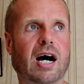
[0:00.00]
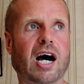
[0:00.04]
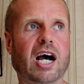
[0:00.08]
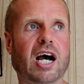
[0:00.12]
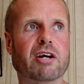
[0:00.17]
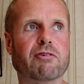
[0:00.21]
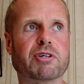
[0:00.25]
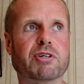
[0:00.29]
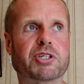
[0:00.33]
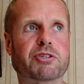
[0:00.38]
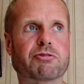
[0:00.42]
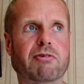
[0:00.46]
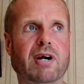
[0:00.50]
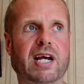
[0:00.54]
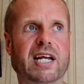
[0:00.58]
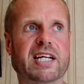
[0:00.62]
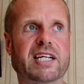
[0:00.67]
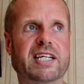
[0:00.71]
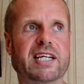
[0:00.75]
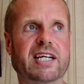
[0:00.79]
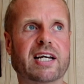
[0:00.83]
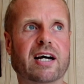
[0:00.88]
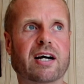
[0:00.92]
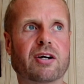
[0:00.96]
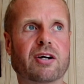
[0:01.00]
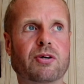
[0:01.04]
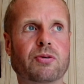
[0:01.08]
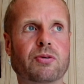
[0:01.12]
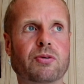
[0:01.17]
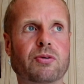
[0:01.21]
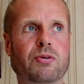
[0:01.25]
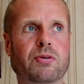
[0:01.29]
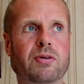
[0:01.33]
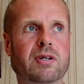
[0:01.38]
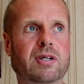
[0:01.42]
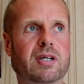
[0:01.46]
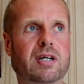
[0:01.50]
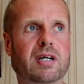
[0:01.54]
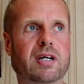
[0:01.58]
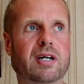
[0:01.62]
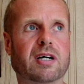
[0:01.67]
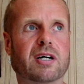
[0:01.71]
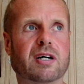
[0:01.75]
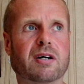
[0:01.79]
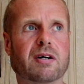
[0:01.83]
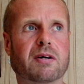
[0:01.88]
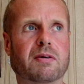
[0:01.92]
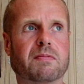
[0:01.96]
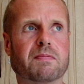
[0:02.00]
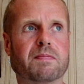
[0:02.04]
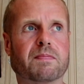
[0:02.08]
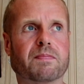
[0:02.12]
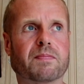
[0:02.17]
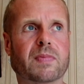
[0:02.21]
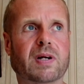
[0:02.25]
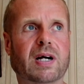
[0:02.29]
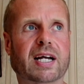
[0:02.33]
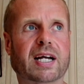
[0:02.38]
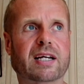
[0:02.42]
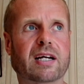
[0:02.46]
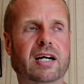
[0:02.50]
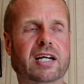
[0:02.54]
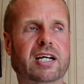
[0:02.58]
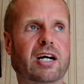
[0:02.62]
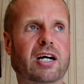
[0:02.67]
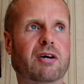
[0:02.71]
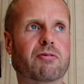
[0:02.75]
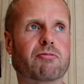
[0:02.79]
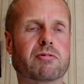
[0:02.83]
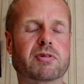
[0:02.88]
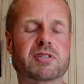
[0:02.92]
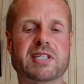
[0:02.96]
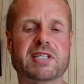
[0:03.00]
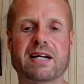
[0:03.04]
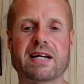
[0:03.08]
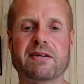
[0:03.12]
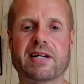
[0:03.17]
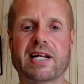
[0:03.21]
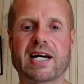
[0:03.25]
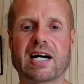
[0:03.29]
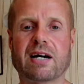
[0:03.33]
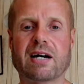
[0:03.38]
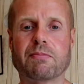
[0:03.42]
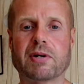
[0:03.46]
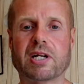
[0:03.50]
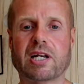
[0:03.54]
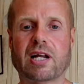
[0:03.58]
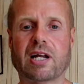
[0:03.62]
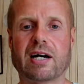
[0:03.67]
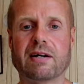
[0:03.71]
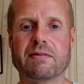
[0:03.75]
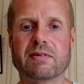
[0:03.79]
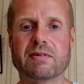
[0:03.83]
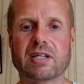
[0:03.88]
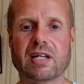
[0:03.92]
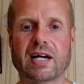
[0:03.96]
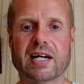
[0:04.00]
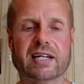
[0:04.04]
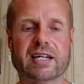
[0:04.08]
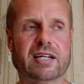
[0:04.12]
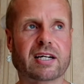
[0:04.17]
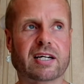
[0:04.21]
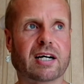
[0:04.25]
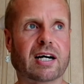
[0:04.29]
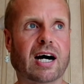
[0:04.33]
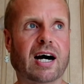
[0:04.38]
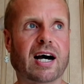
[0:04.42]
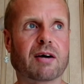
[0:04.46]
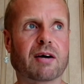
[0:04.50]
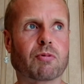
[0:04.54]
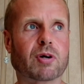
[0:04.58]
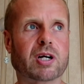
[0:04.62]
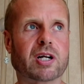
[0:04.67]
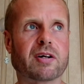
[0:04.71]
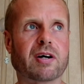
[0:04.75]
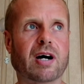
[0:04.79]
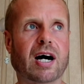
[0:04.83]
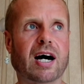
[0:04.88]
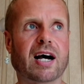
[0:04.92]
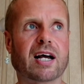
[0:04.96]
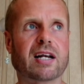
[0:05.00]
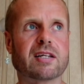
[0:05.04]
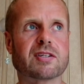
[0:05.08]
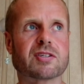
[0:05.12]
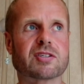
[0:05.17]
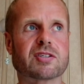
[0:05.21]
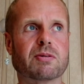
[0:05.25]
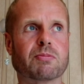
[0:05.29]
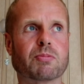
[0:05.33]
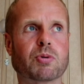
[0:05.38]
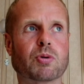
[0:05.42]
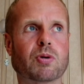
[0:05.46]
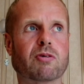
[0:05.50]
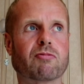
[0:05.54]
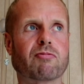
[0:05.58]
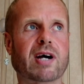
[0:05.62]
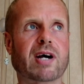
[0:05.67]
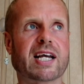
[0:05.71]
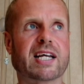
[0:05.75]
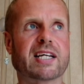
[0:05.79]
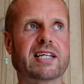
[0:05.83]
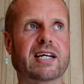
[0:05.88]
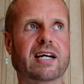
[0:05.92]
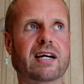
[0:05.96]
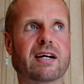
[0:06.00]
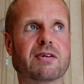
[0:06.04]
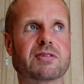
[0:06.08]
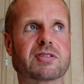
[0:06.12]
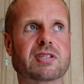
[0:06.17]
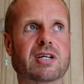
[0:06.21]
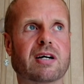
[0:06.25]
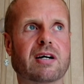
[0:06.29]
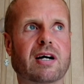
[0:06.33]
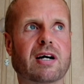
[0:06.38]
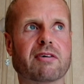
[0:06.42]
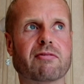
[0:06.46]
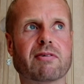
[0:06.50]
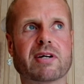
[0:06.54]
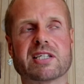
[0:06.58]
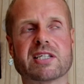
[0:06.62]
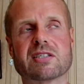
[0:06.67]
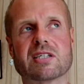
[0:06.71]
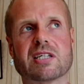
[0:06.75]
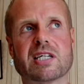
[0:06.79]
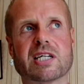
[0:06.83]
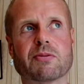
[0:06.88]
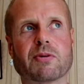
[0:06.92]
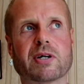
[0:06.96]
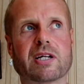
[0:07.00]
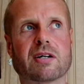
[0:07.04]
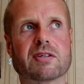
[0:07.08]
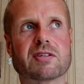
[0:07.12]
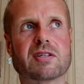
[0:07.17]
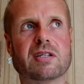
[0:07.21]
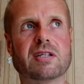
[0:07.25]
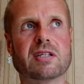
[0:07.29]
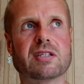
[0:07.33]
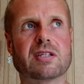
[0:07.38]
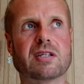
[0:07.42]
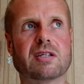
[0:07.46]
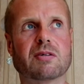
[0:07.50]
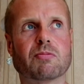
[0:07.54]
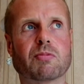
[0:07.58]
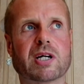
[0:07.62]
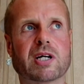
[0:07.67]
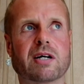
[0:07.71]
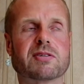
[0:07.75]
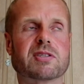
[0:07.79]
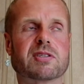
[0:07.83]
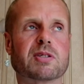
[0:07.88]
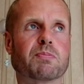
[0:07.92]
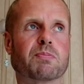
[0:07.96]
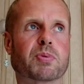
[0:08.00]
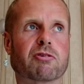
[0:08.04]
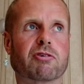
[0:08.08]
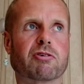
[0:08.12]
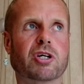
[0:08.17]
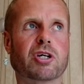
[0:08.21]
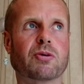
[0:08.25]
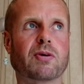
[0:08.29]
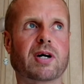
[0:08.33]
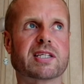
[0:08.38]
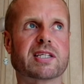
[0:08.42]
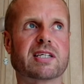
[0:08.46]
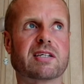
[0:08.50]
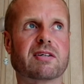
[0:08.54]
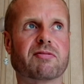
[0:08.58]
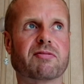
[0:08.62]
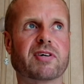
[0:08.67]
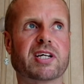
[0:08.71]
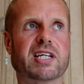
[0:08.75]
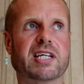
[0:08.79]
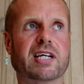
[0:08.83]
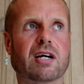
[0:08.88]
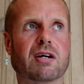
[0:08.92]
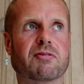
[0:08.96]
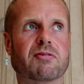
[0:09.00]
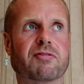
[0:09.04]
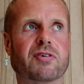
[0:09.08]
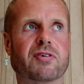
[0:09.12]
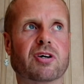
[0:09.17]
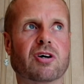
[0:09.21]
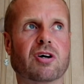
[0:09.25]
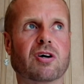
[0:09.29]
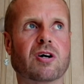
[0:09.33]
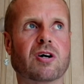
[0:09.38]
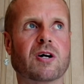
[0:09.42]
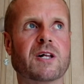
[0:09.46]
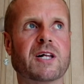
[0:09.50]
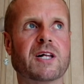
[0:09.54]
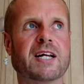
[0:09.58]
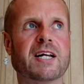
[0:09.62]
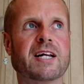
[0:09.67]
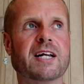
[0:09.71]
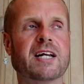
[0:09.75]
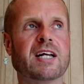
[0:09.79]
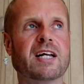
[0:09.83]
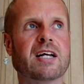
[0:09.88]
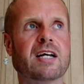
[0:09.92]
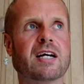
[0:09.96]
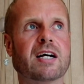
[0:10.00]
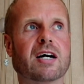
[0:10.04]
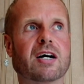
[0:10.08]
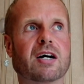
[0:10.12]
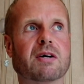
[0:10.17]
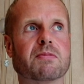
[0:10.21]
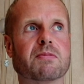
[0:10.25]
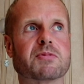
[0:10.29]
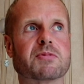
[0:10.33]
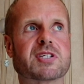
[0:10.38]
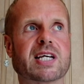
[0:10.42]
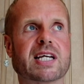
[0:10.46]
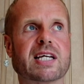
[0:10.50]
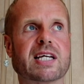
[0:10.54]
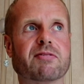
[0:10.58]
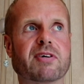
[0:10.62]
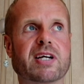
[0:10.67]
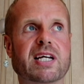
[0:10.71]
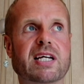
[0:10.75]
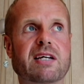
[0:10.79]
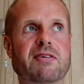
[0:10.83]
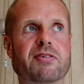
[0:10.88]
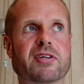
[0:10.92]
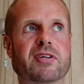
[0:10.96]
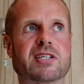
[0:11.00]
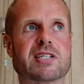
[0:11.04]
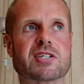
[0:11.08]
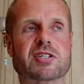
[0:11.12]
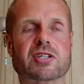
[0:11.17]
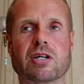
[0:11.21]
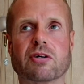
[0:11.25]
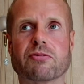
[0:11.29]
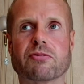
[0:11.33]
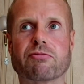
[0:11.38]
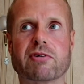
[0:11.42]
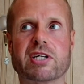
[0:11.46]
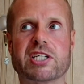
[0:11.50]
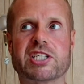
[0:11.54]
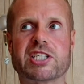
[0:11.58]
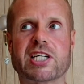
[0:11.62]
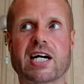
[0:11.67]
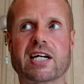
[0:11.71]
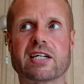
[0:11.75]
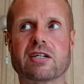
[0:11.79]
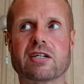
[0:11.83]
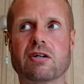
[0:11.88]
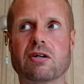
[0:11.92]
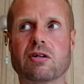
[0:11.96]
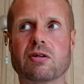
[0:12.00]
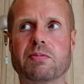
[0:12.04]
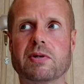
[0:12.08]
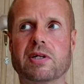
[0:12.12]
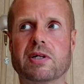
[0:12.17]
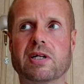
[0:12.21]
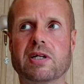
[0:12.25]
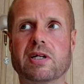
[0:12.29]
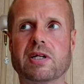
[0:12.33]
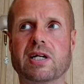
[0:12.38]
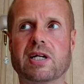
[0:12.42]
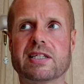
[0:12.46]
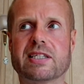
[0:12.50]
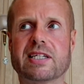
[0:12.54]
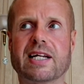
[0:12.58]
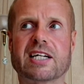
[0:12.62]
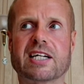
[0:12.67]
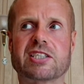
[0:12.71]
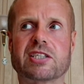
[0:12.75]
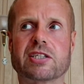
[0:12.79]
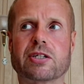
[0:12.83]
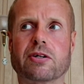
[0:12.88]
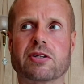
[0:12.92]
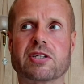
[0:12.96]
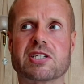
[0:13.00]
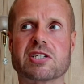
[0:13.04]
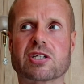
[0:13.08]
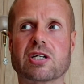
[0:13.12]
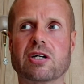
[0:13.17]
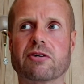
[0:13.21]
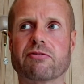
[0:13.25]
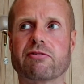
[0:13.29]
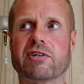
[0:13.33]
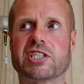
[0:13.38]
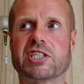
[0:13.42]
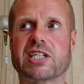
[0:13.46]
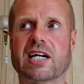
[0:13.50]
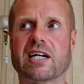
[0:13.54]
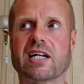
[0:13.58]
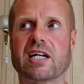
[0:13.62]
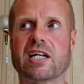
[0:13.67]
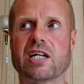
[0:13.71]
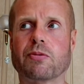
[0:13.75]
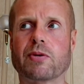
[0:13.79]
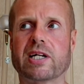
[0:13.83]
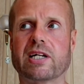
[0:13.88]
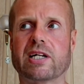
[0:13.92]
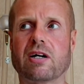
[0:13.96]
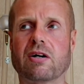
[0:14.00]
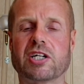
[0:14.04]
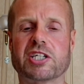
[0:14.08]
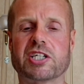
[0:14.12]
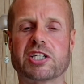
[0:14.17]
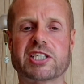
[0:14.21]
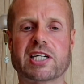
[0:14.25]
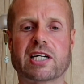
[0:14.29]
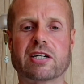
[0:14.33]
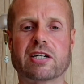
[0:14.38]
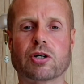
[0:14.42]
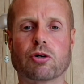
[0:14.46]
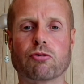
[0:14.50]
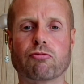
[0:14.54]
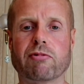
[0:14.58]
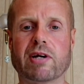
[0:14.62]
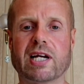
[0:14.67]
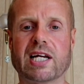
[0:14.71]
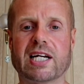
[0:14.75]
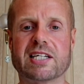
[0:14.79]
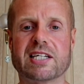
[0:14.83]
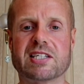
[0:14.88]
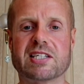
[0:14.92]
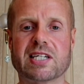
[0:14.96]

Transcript: Irish radio. Um, I, I, can't remember his name now, but like like uh, I want Ireland's number one radio. So I recently went on when I was in Peru, I did a video for um, TV for the Discovery Channel, but it didn't actually go on the Discovery Channel. It went on a channel called Really